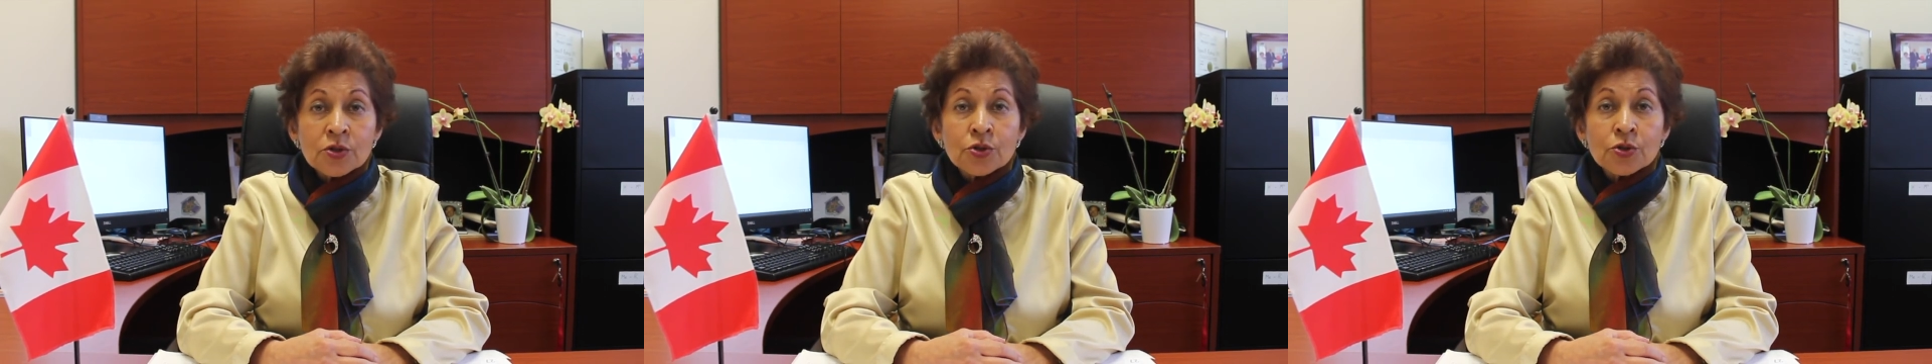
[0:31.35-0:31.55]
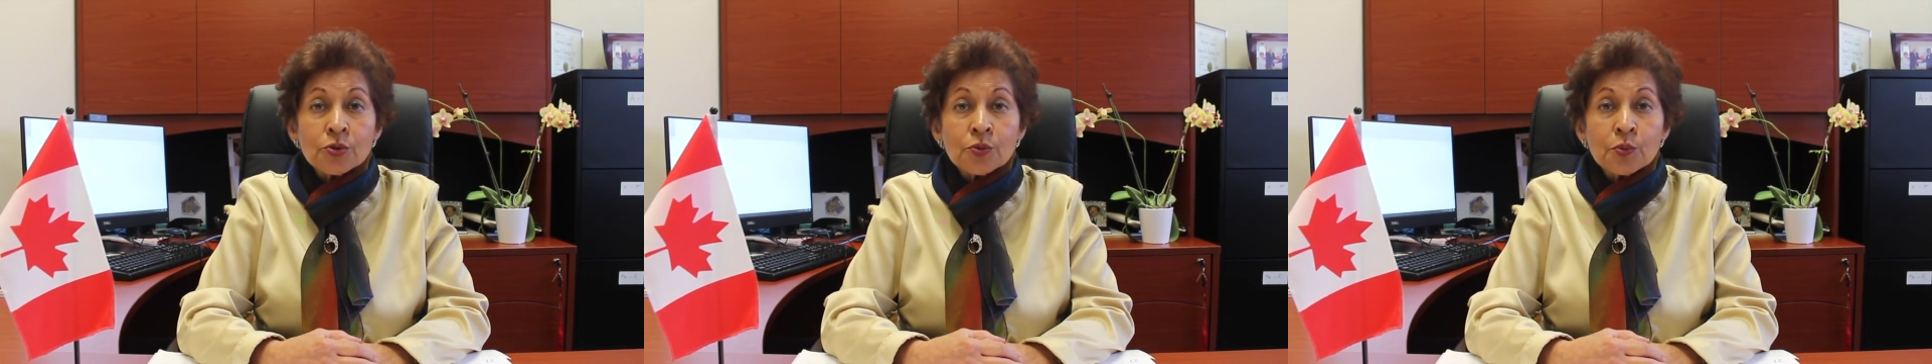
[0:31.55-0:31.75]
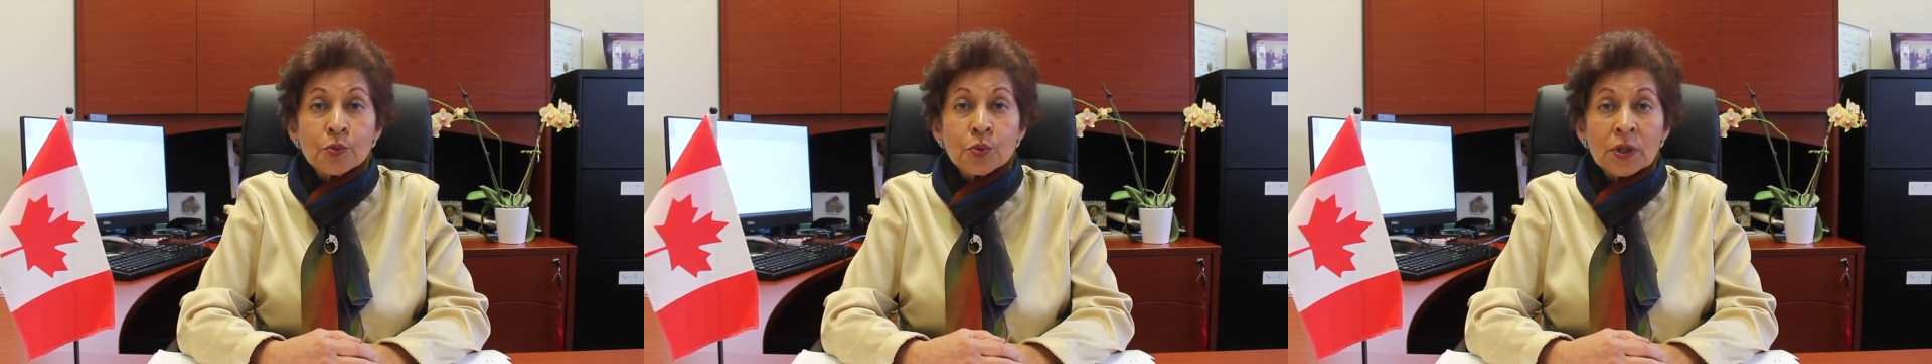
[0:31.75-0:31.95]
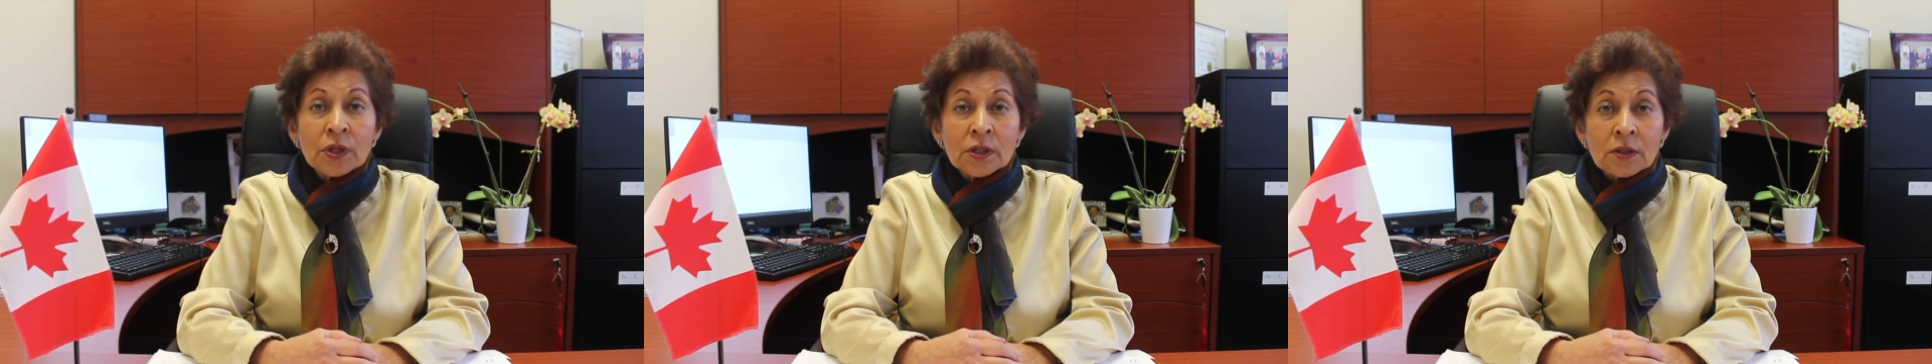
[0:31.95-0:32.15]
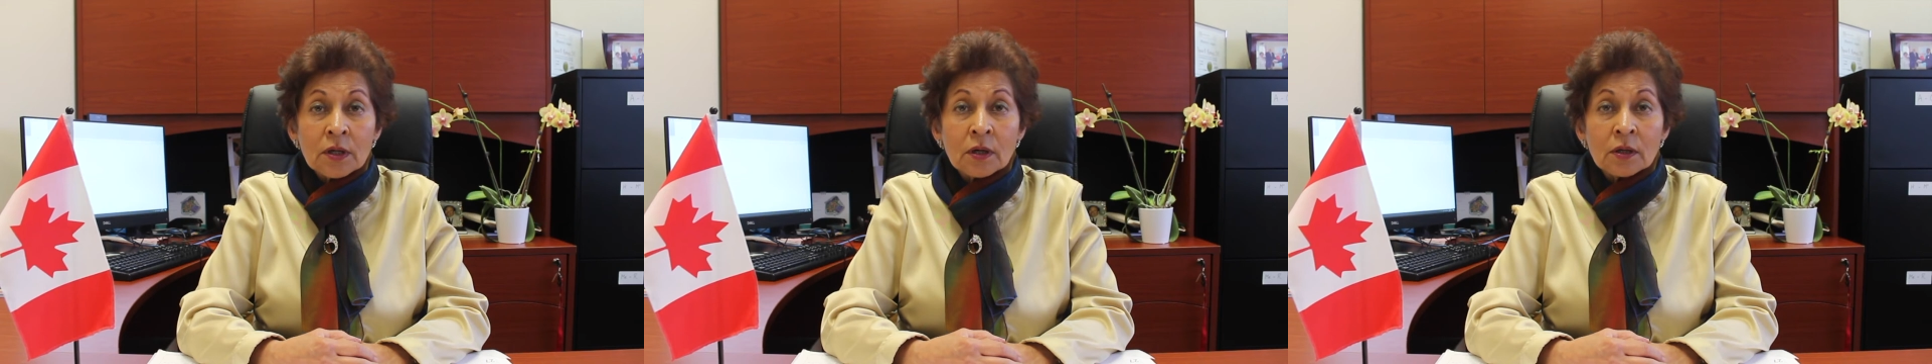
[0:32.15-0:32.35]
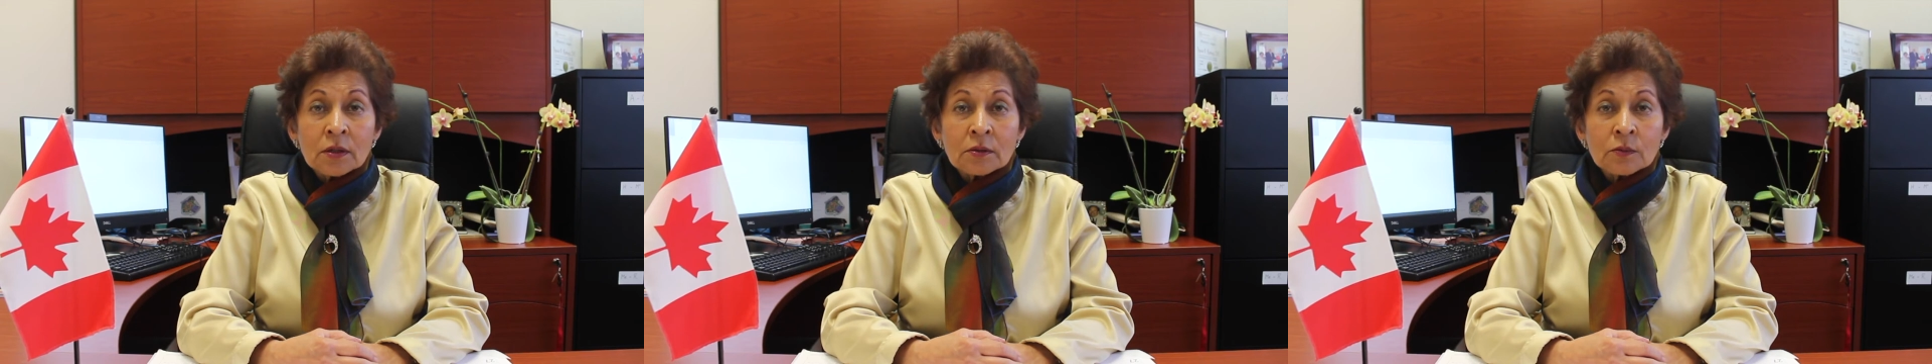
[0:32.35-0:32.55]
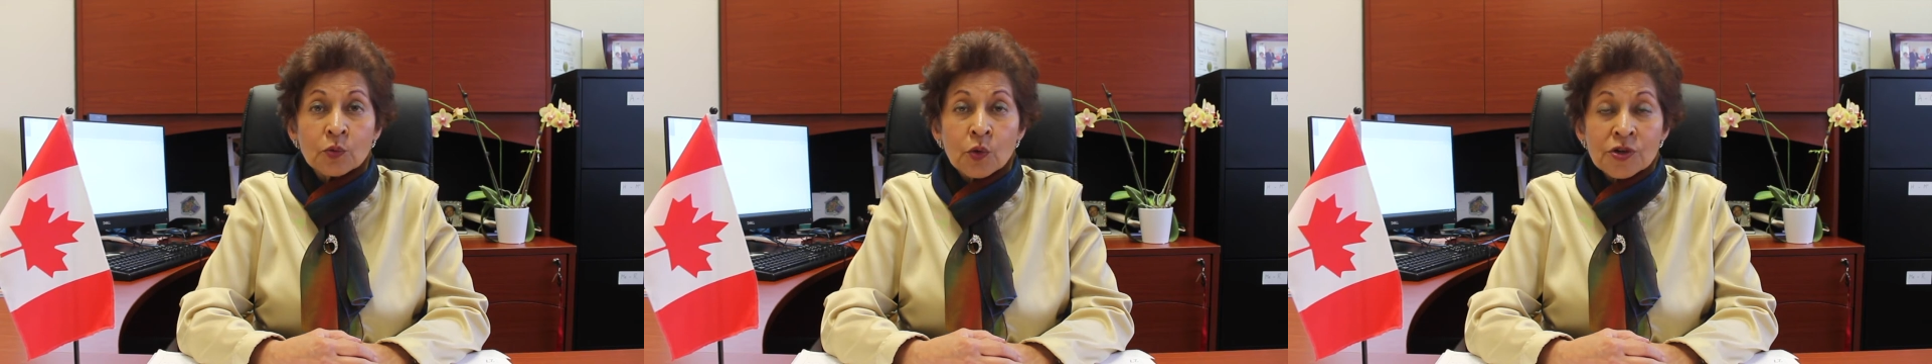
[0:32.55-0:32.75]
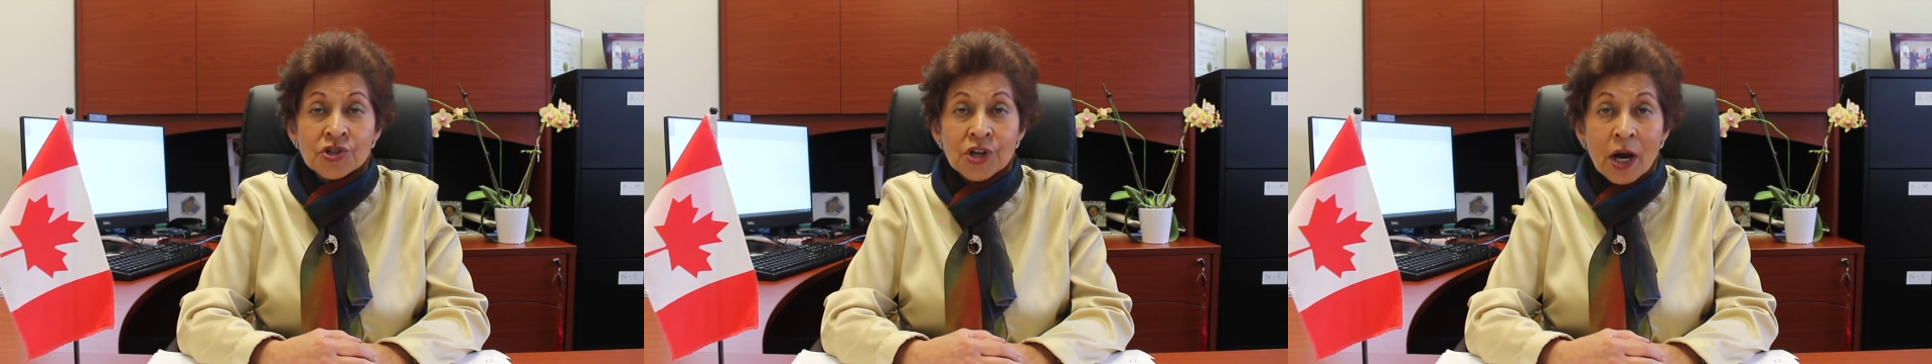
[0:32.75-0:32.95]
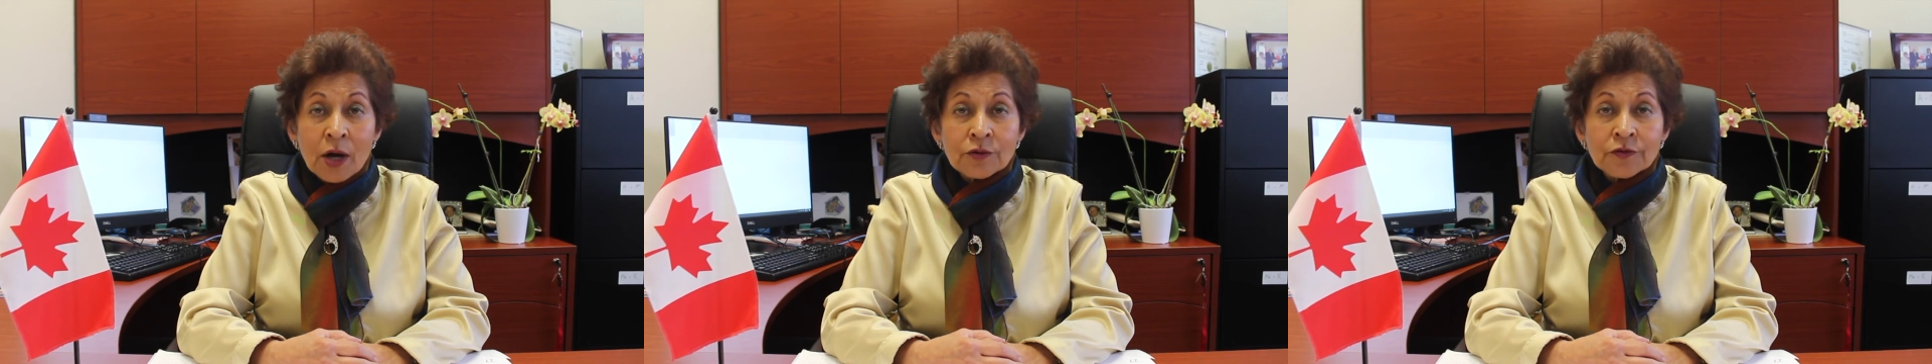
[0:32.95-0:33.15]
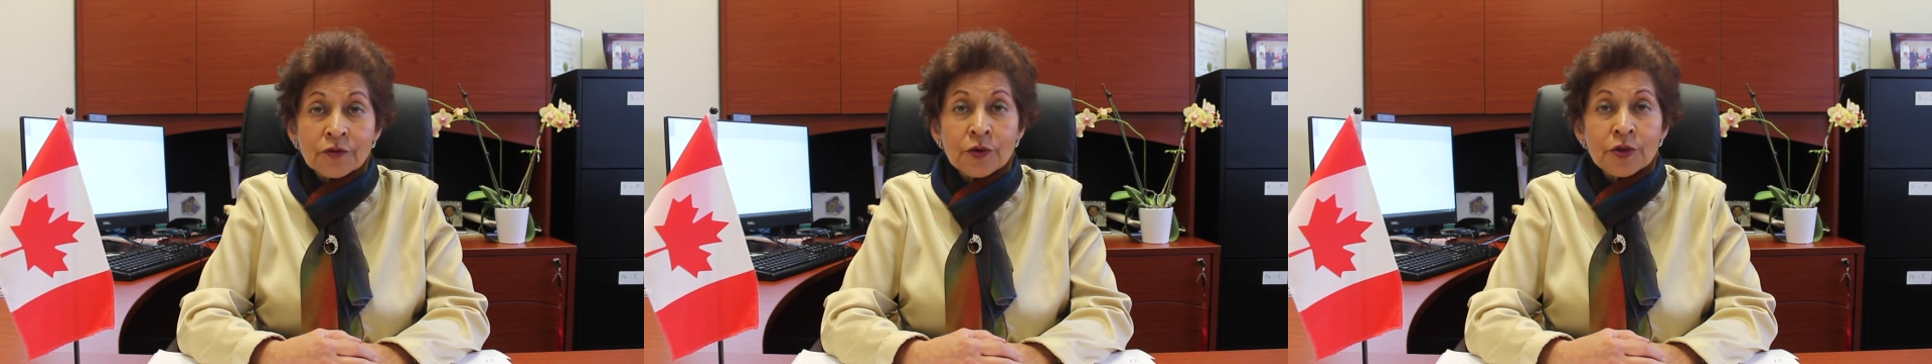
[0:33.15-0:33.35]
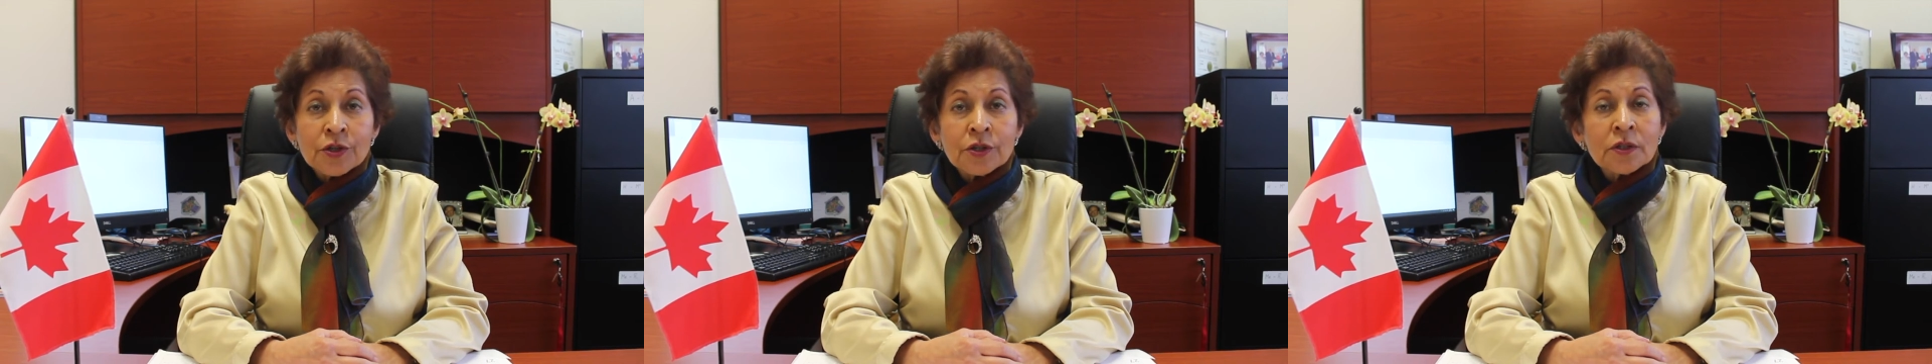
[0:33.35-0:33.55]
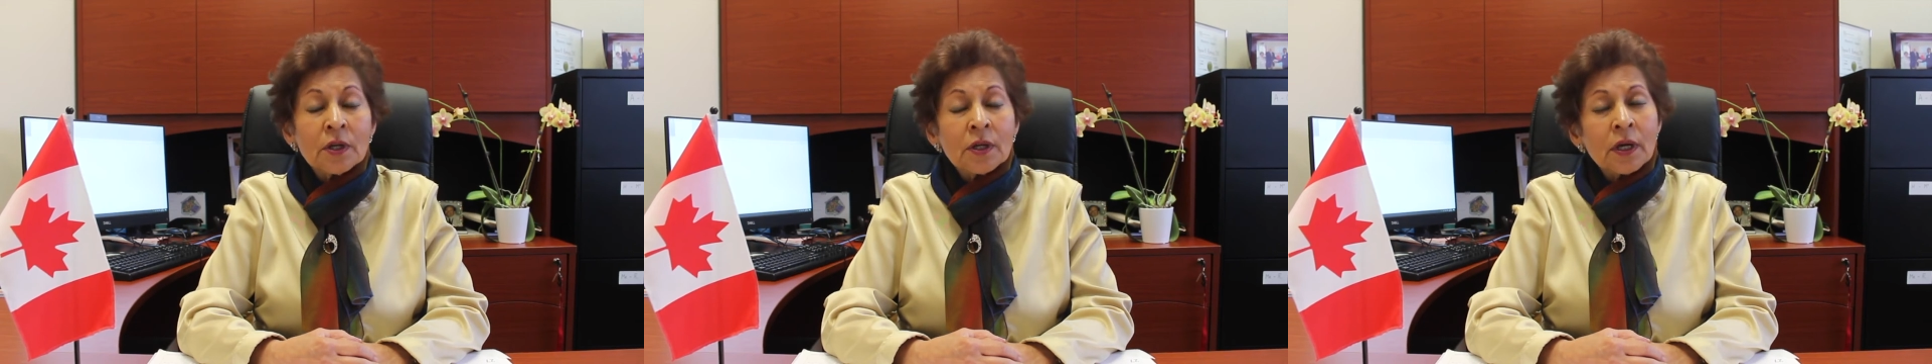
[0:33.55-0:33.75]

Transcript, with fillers: to work, uh, watch out for you,